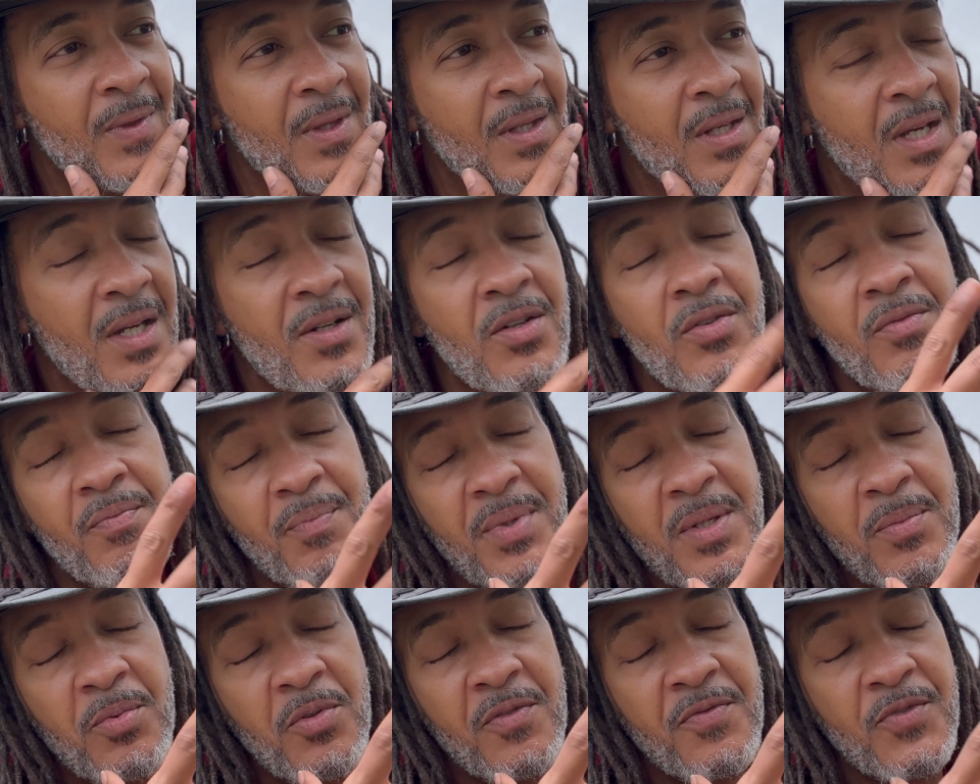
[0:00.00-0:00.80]
I know
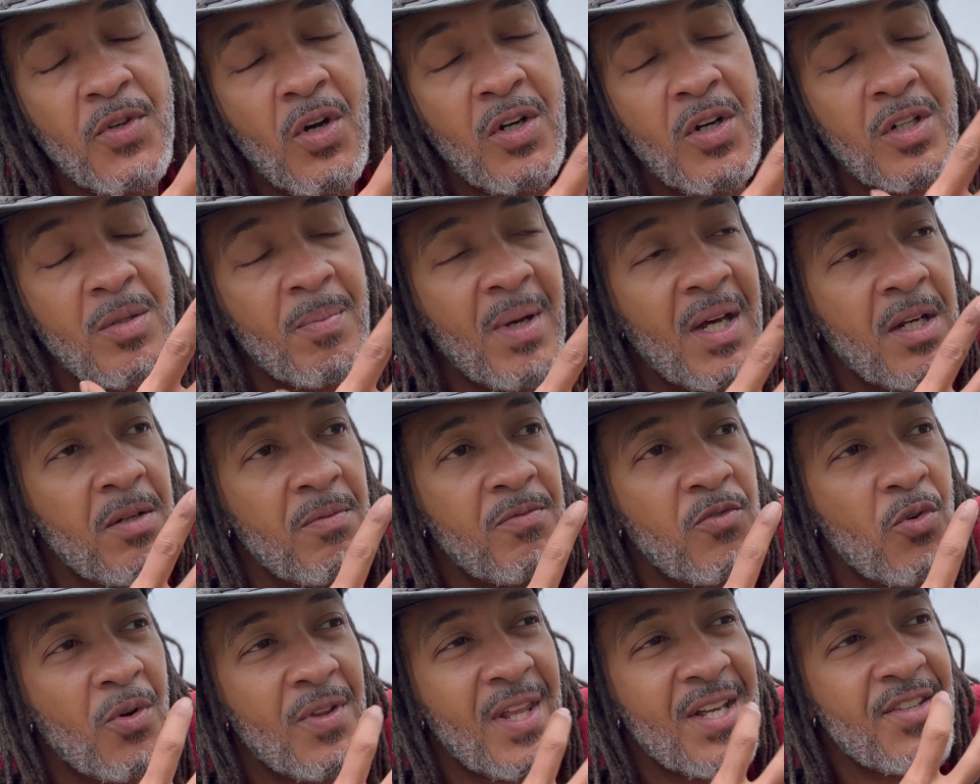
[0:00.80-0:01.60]
people have talked about it
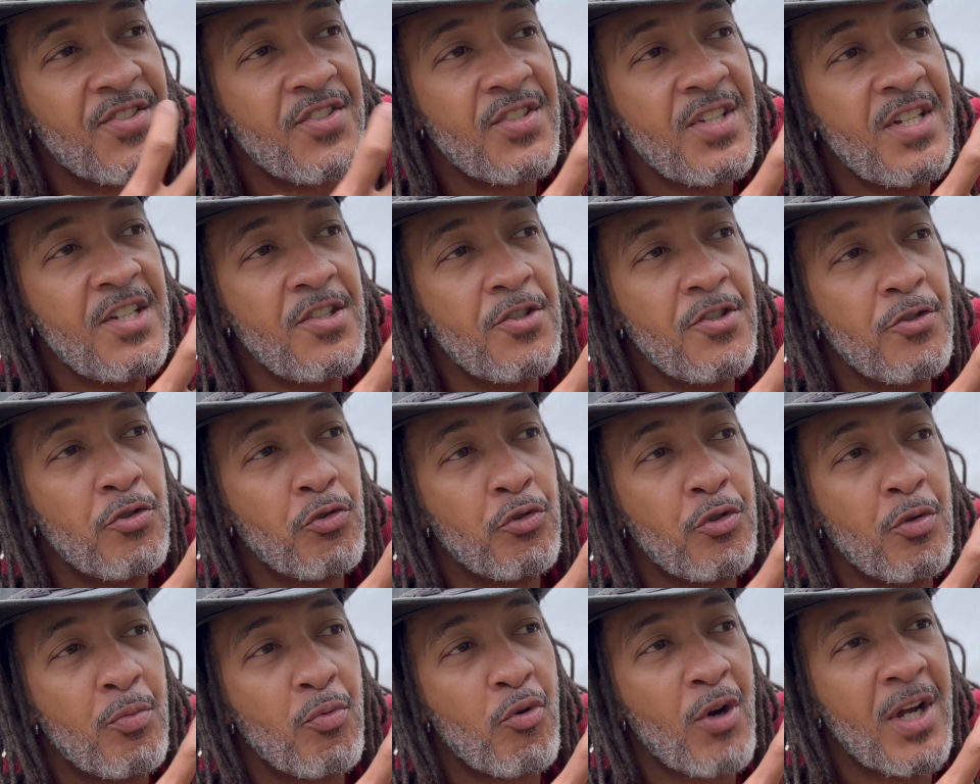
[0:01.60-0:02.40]
before, that seasonal
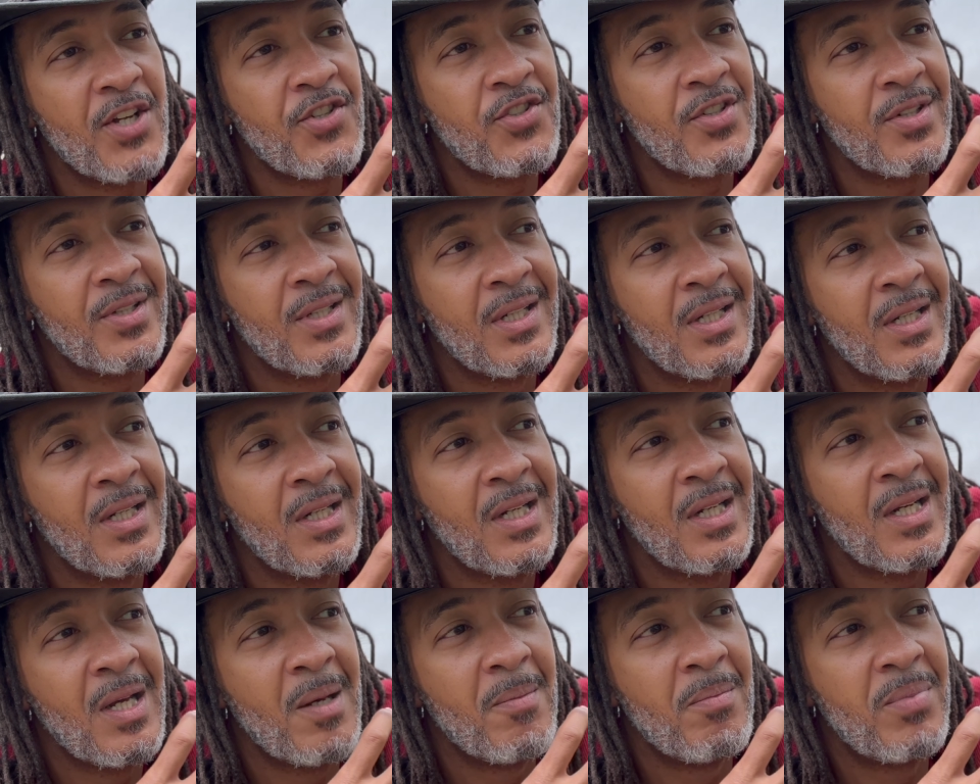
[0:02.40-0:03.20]
depression,
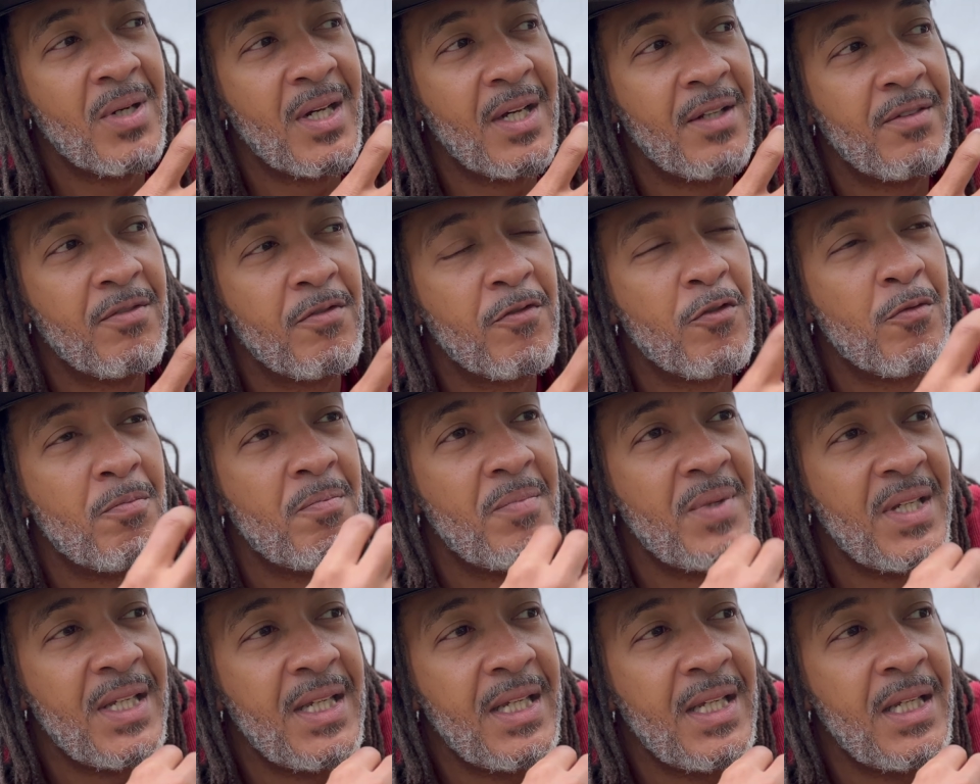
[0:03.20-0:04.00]
but for
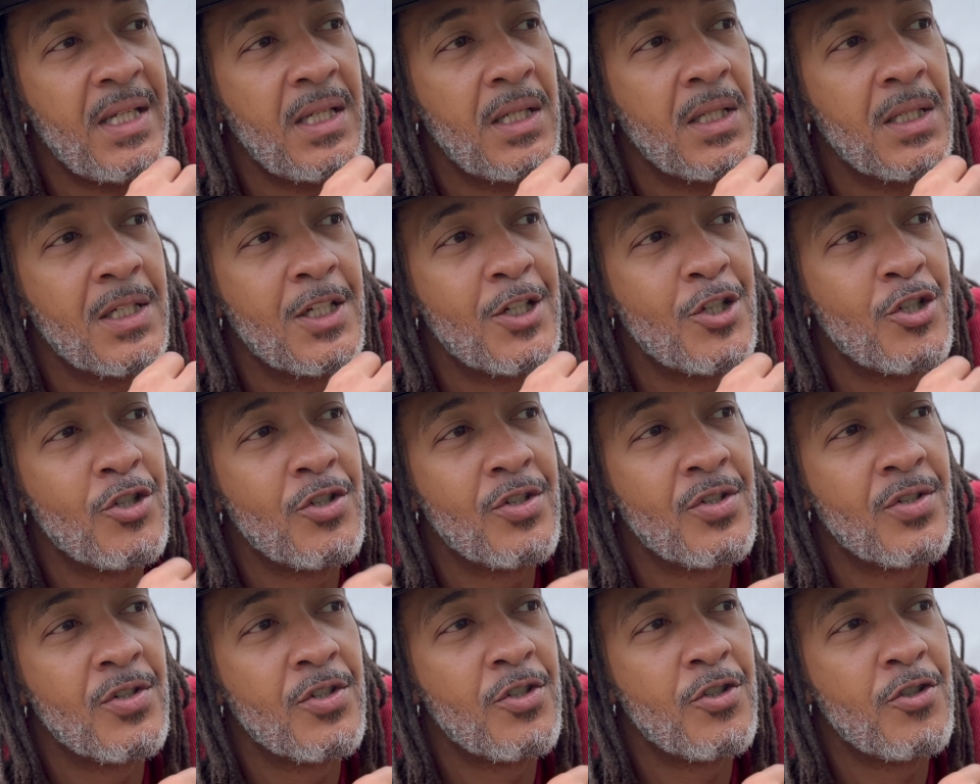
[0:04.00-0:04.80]
me,
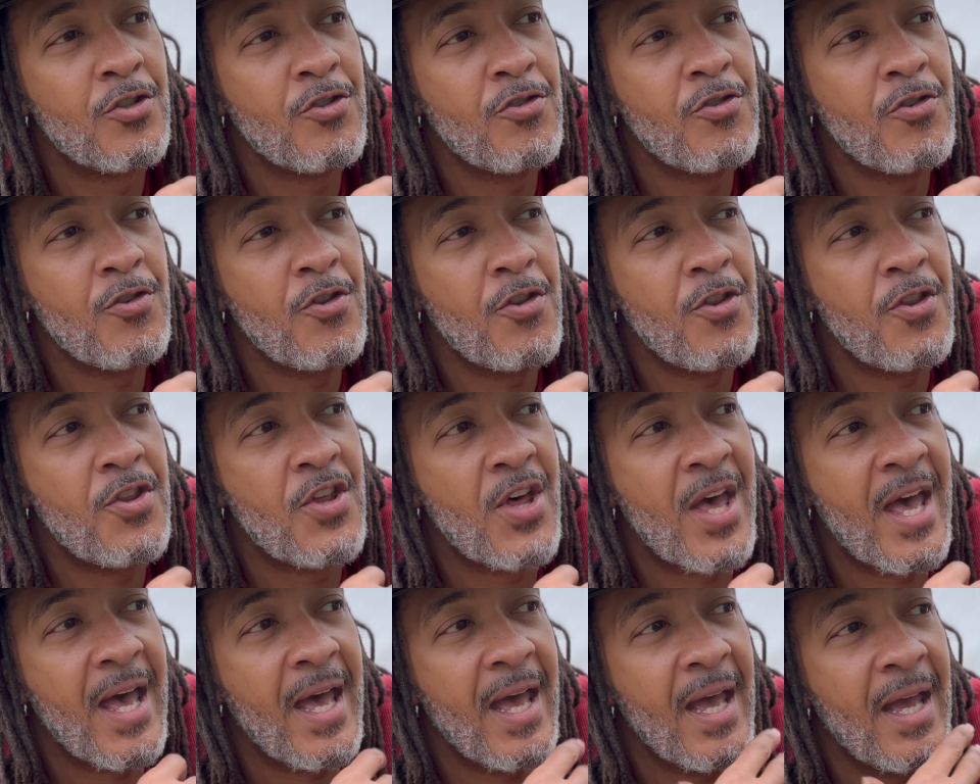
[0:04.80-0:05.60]

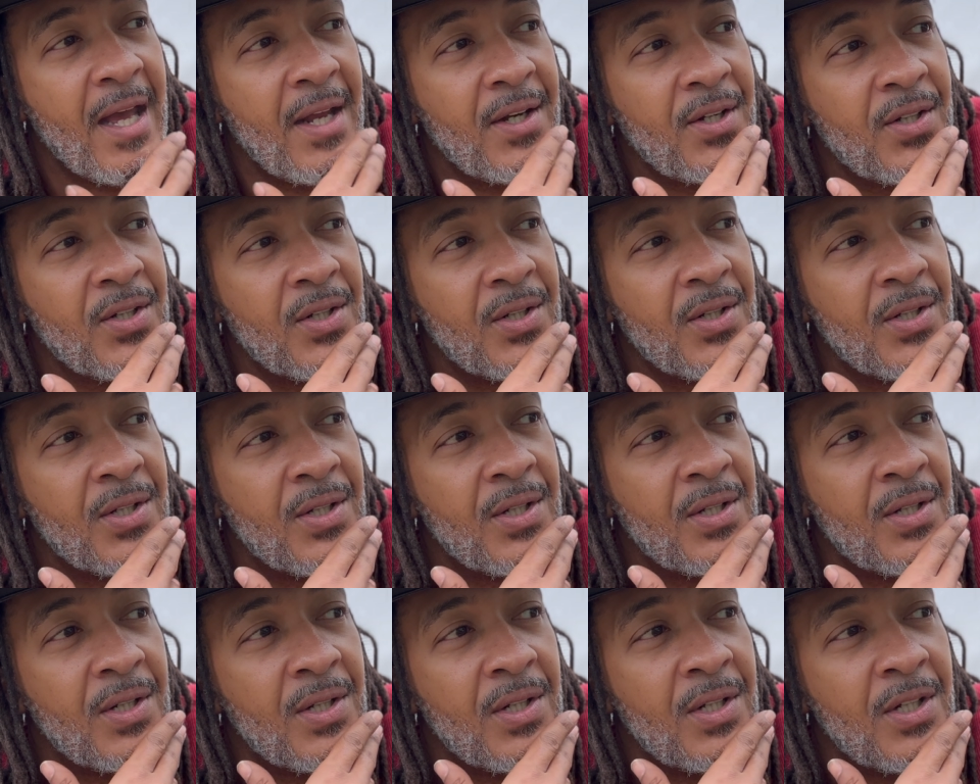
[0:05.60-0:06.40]
that
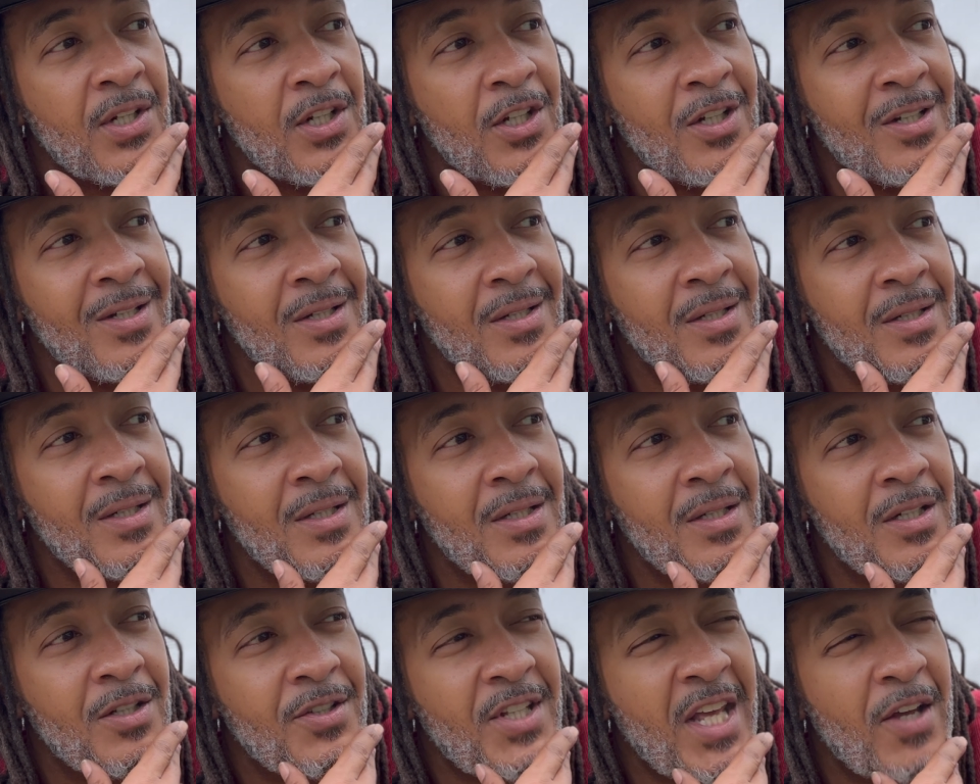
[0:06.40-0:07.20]

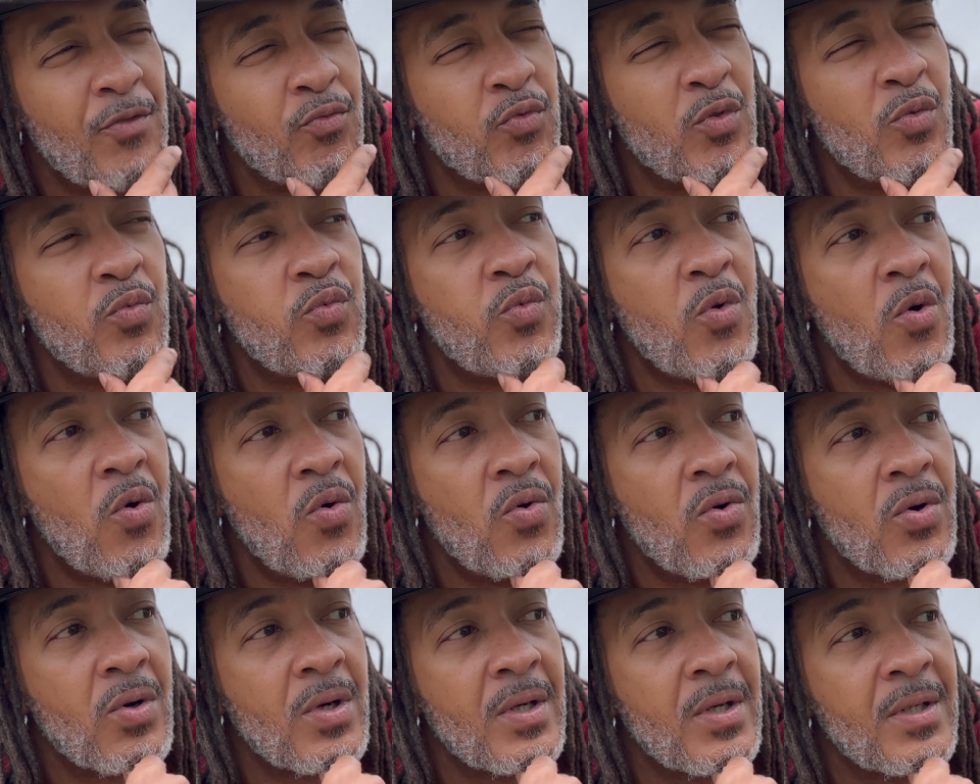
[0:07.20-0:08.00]
that
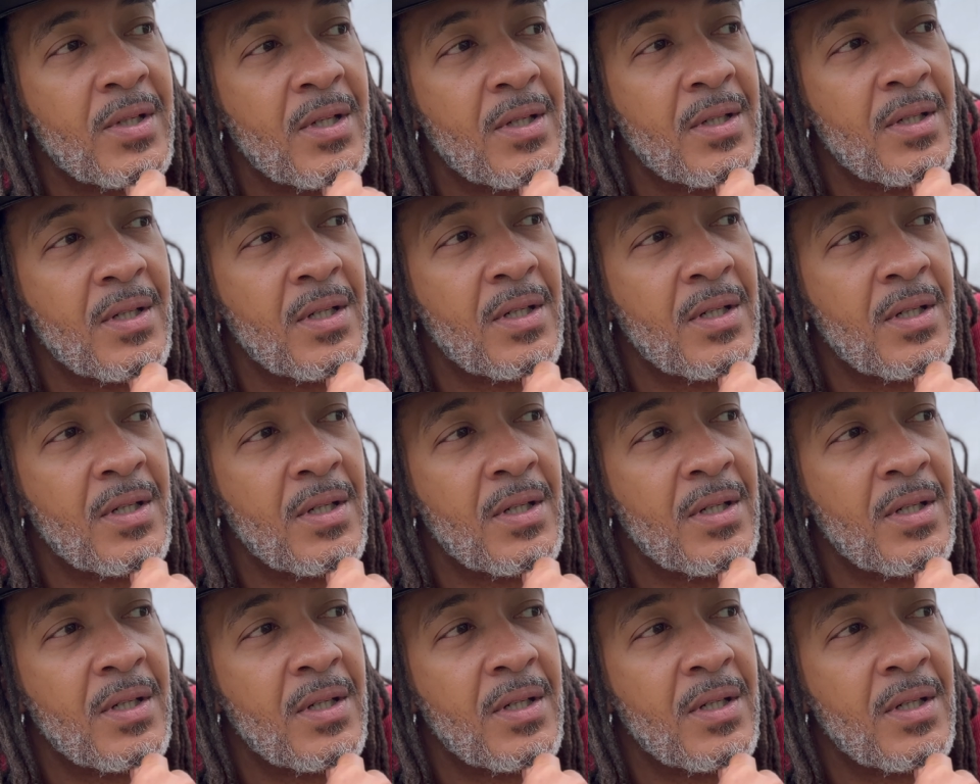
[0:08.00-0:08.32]
reward,